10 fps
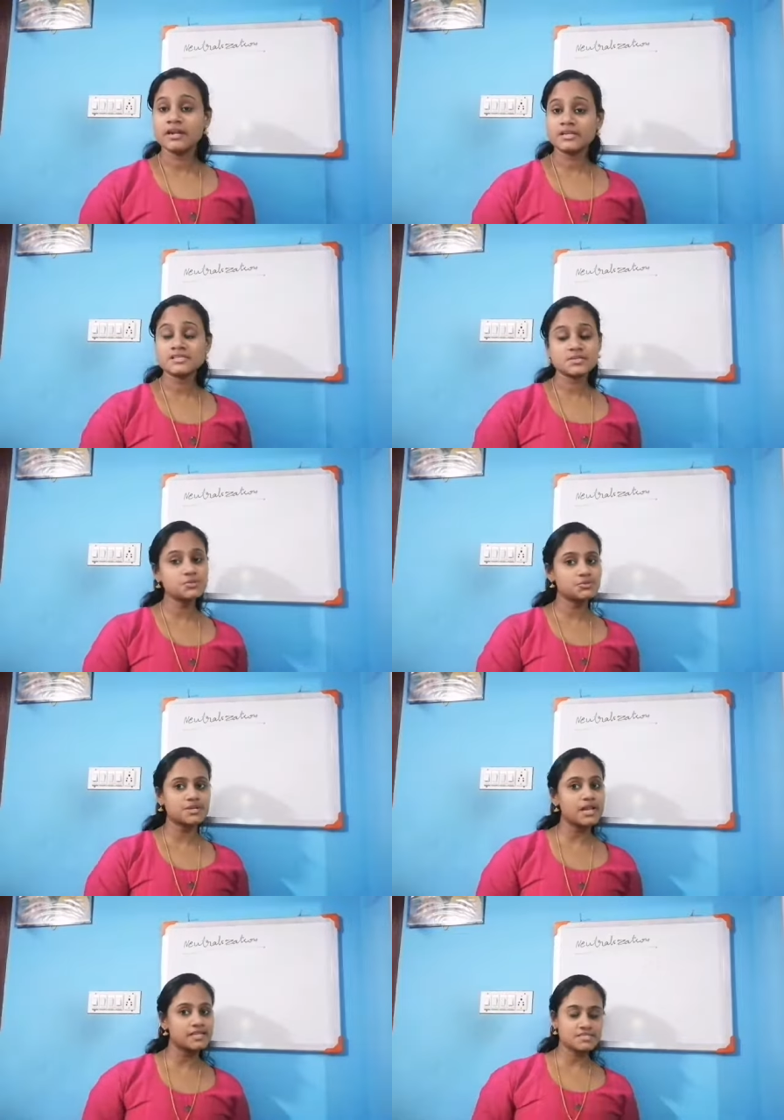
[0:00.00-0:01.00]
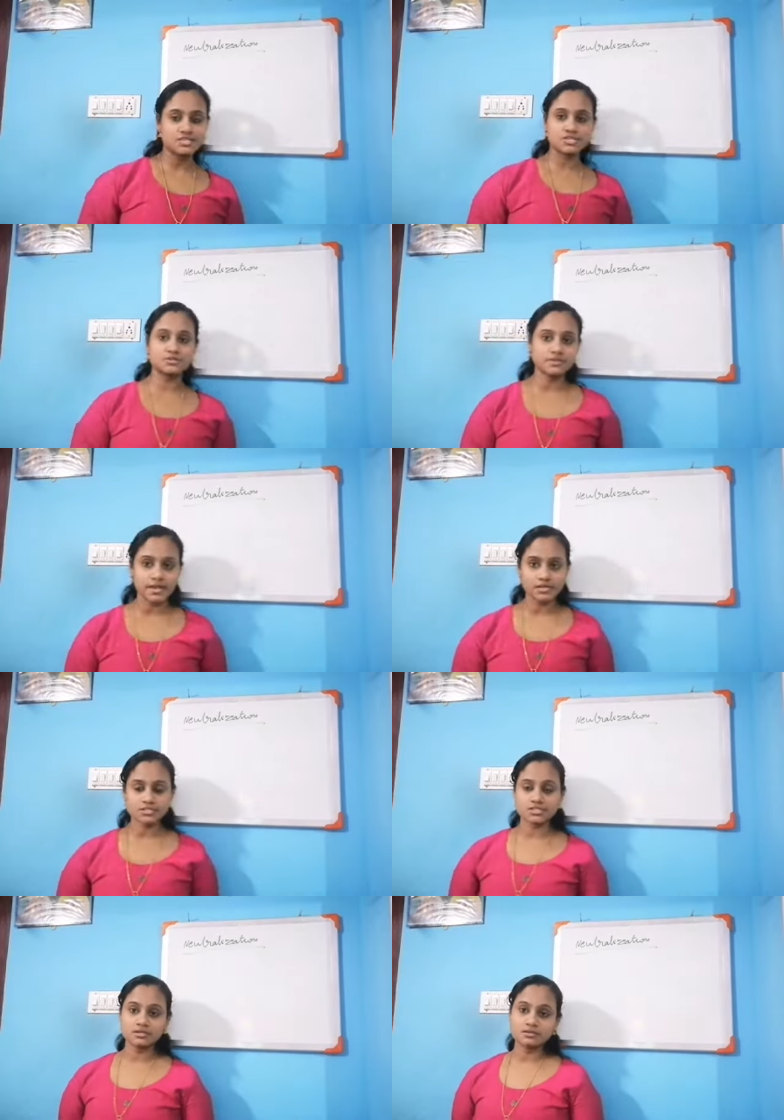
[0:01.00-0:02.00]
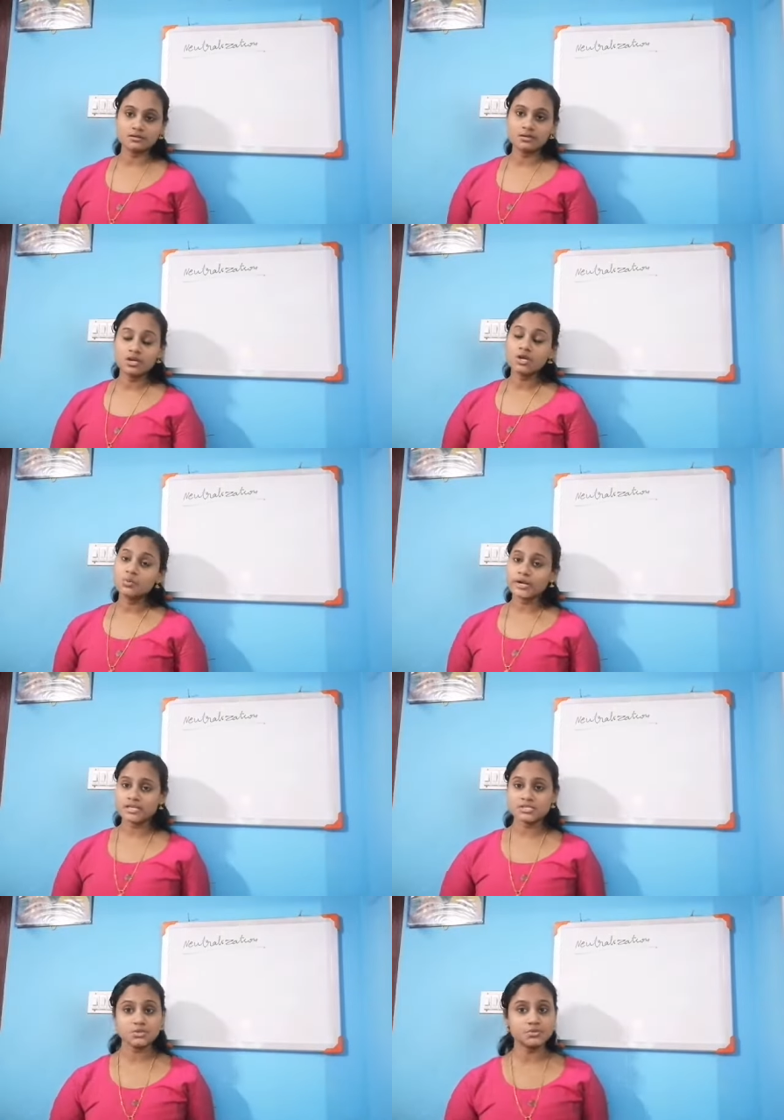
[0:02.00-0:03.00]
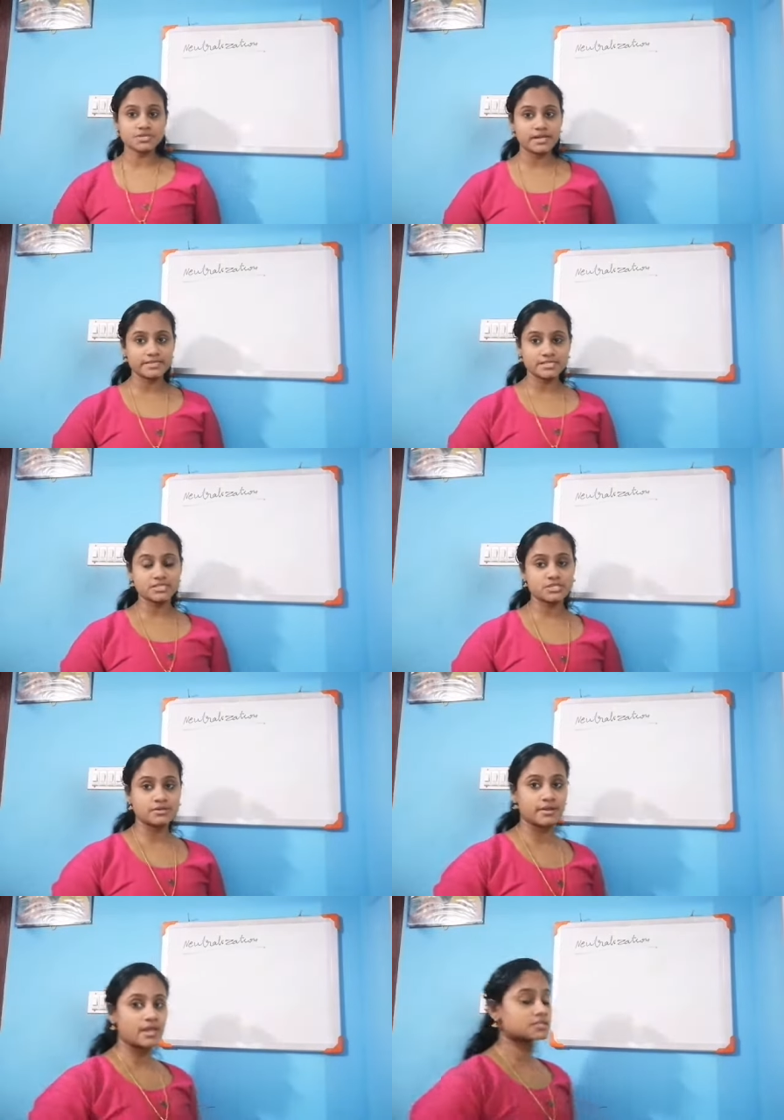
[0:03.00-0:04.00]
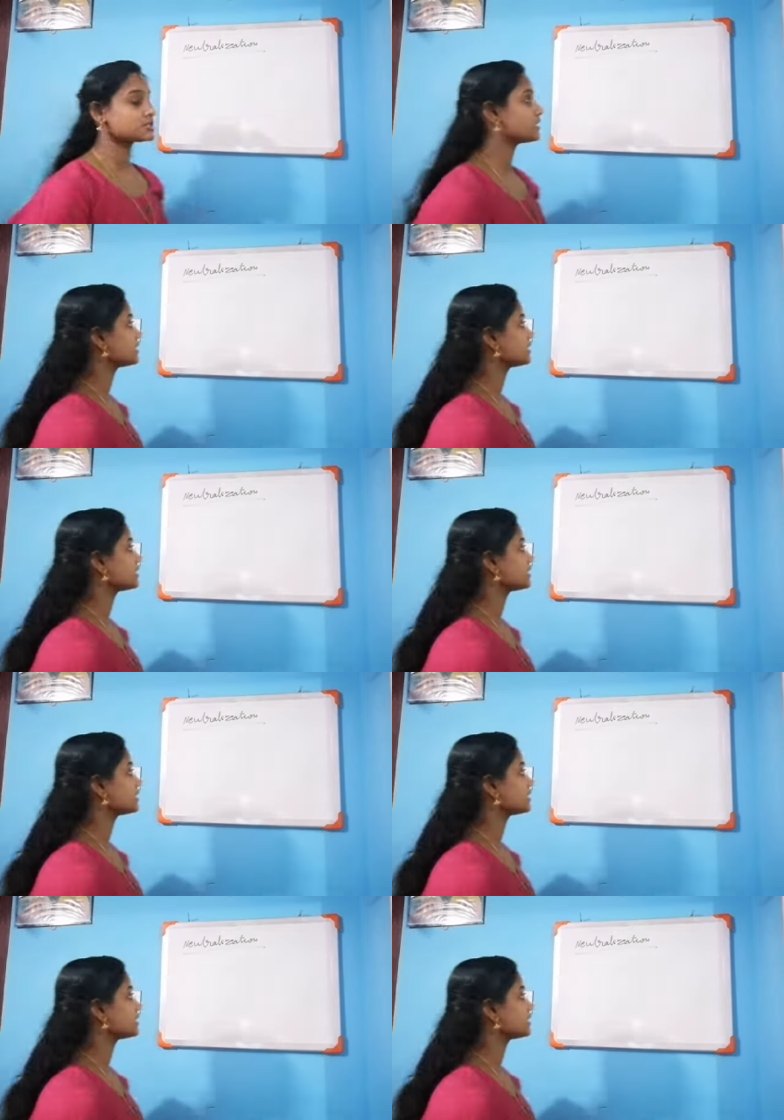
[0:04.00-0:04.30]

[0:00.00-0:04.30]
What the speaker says: Next, neutralization reaction. What is neutralization reaction?